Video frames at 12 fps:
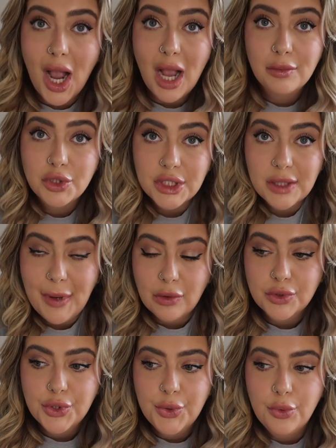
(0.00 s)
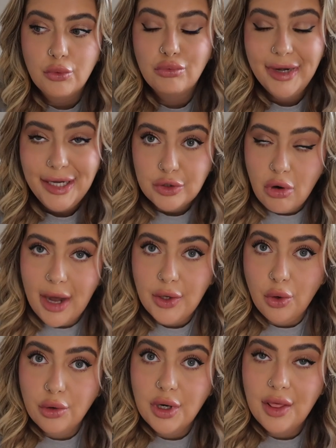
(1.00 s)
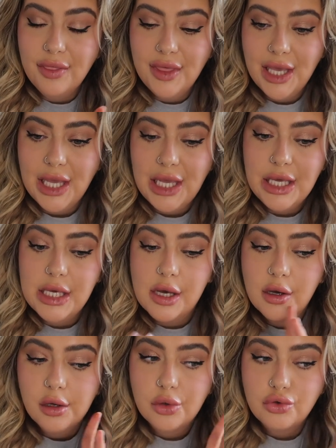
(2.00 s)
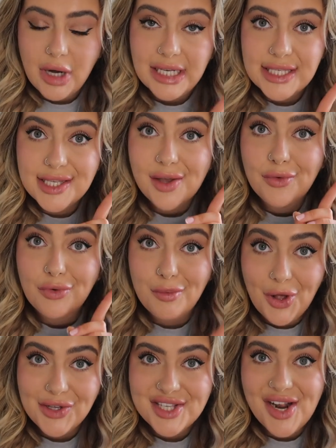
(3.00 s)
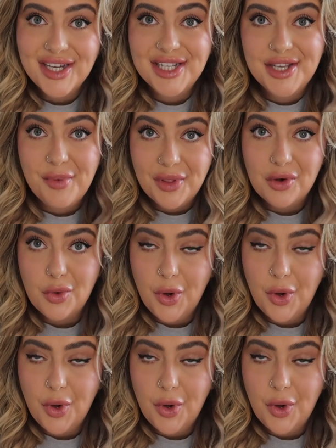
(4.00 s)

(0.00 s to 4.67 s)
I'm just about to retry on the dress from last night to see whether I